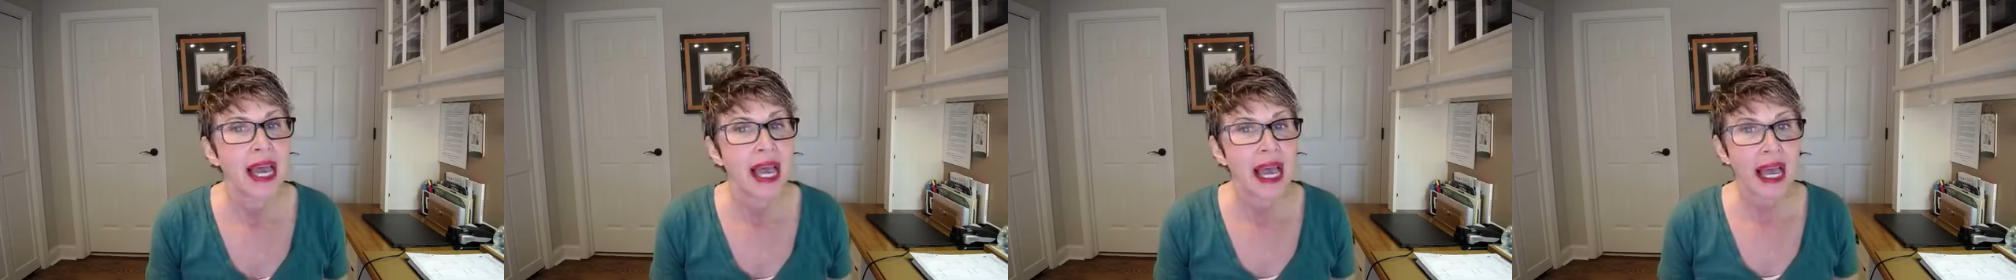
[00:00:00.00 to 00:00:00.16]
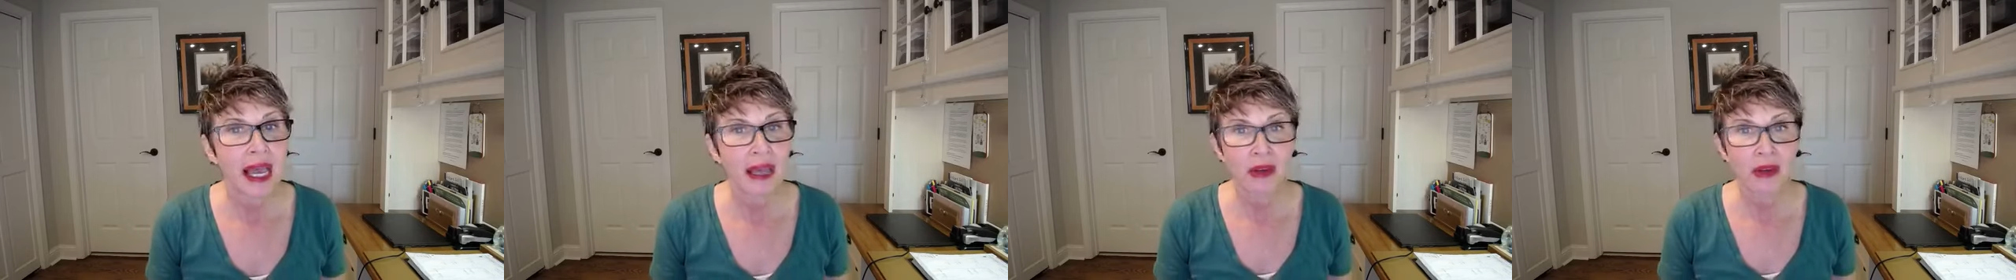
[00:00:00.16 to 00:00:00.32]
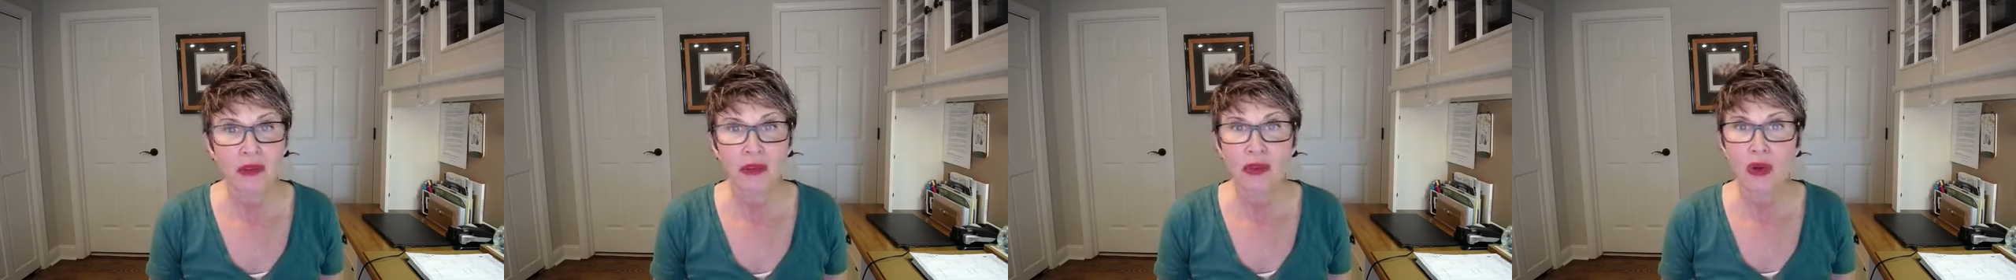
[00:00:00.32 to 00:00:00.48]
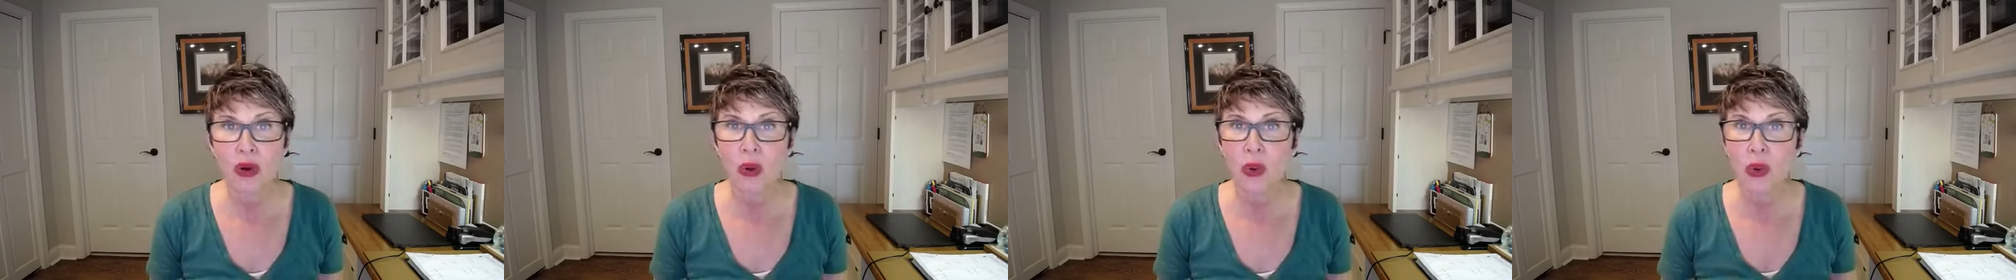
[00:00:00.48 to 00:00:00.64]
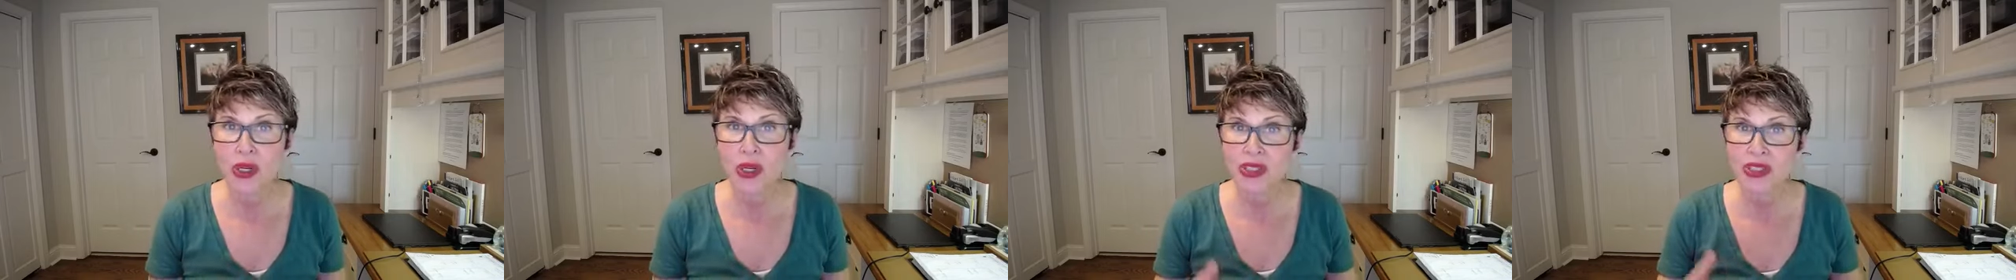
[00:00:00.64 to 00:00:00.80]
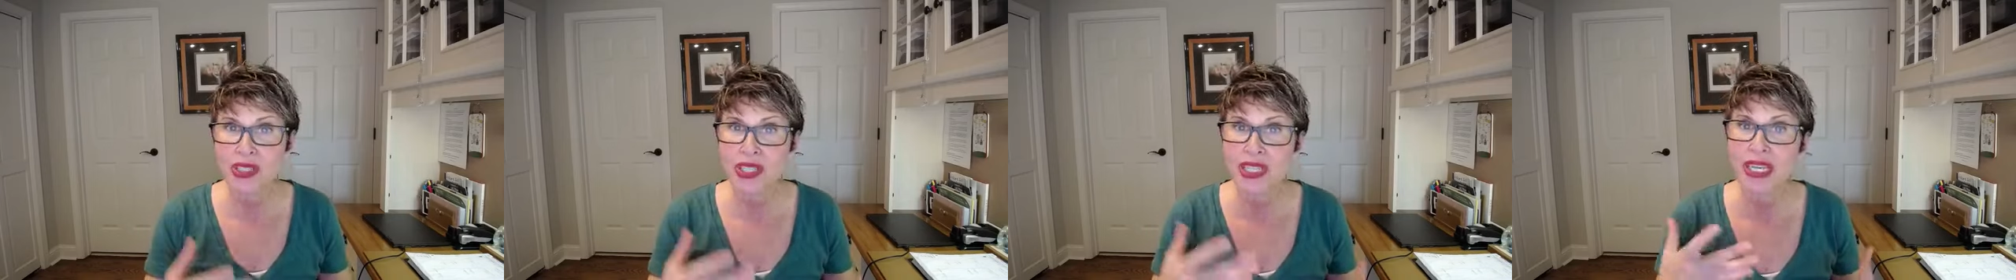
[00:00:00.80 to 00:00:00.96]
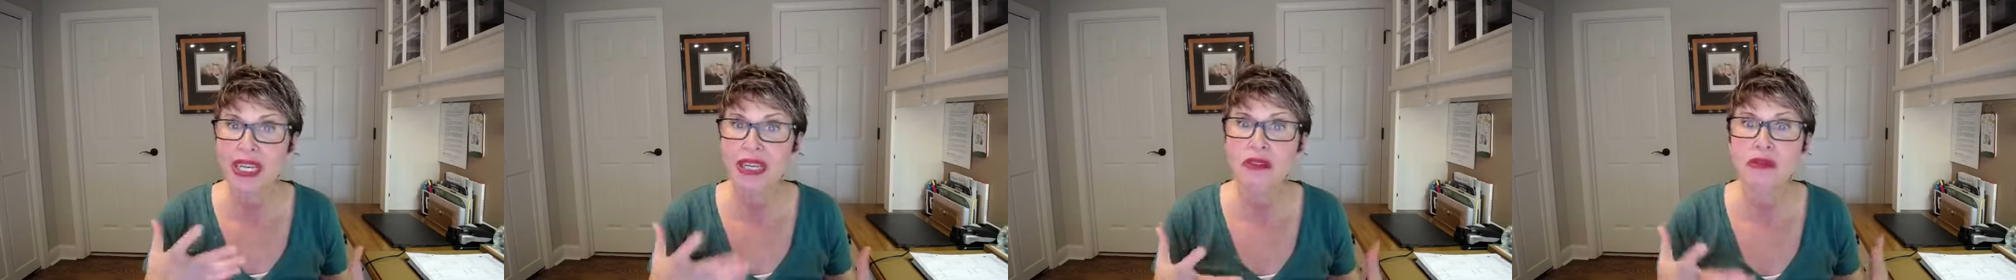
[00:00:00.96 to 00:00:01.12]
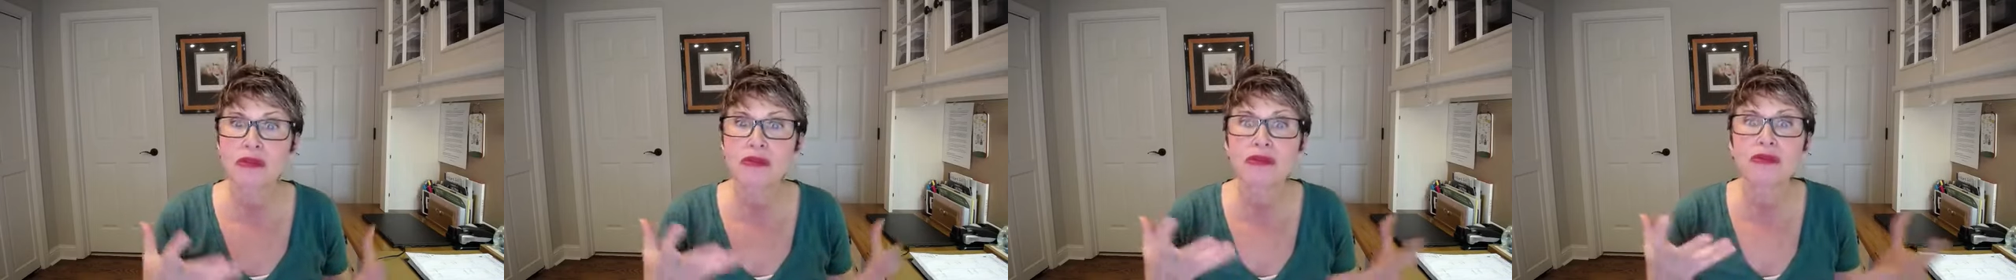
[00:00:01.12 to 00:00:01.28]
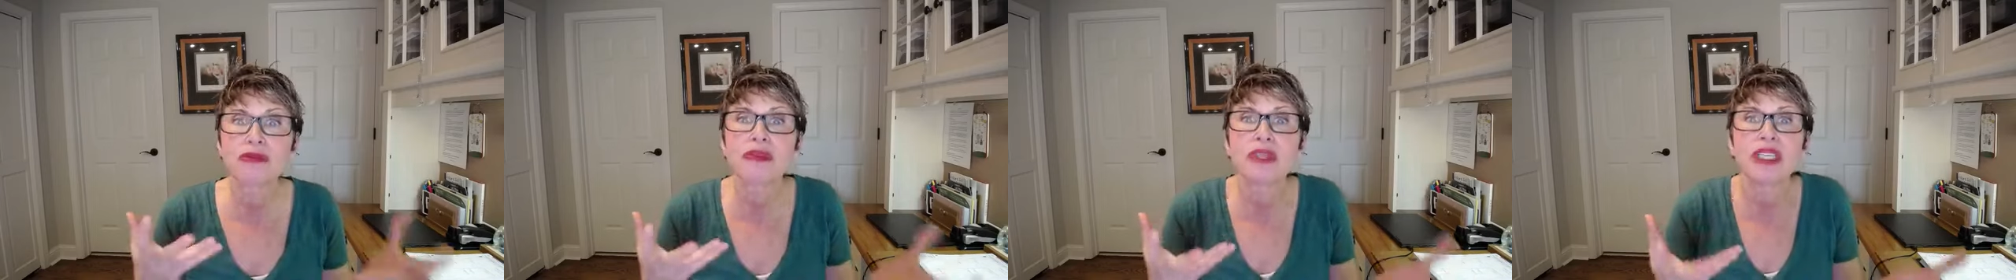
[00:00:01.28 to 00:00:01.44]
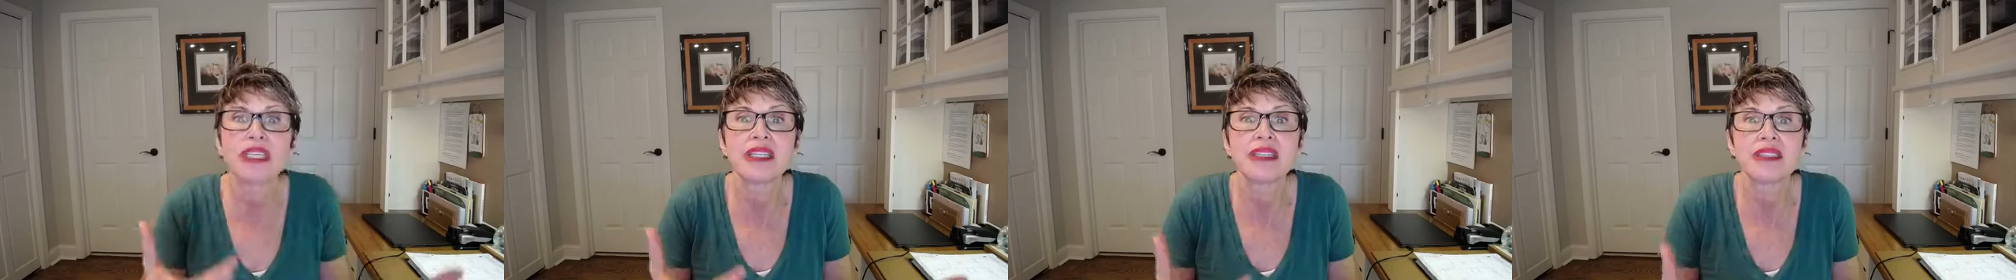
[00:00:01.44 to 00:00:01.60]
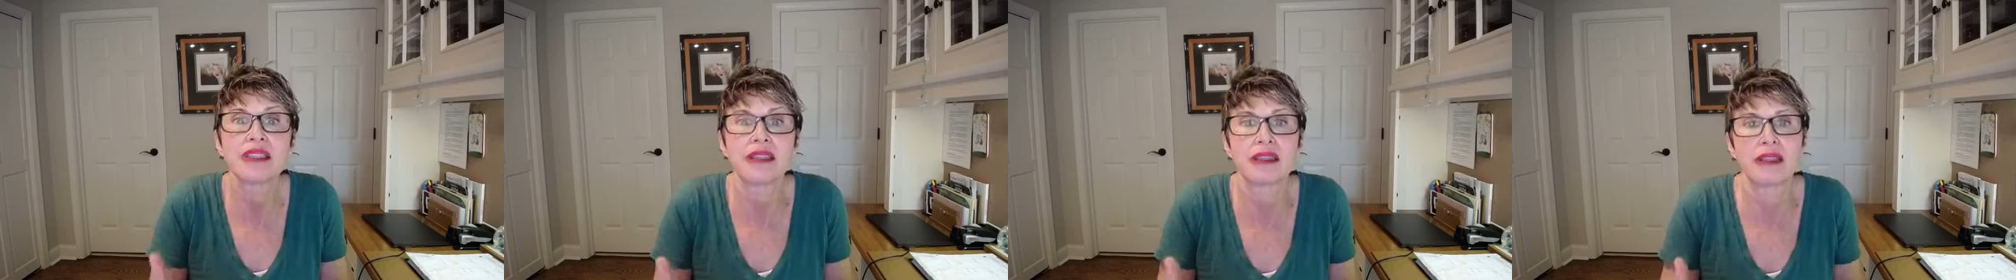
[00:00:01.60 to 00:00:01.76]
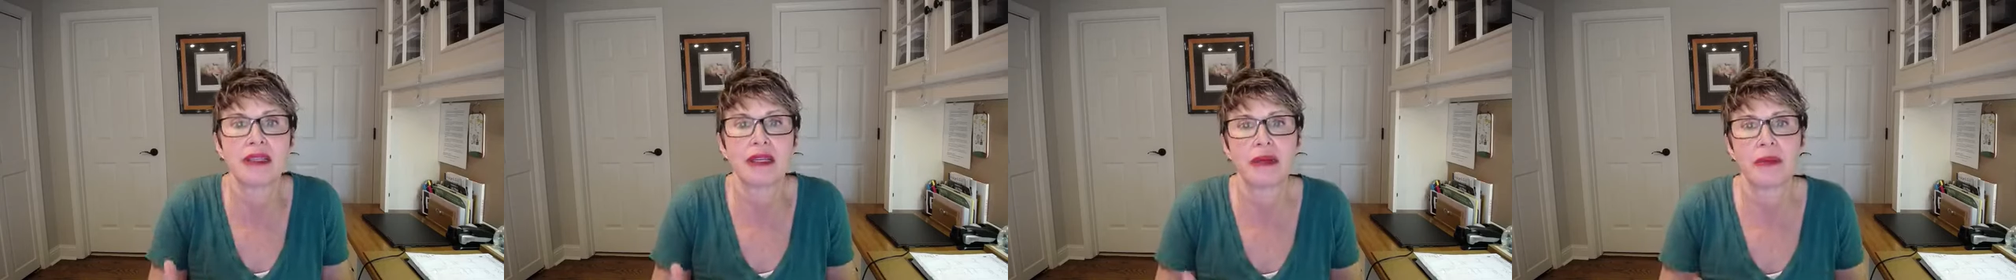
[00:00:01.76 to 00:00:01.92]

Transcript: And of course, get real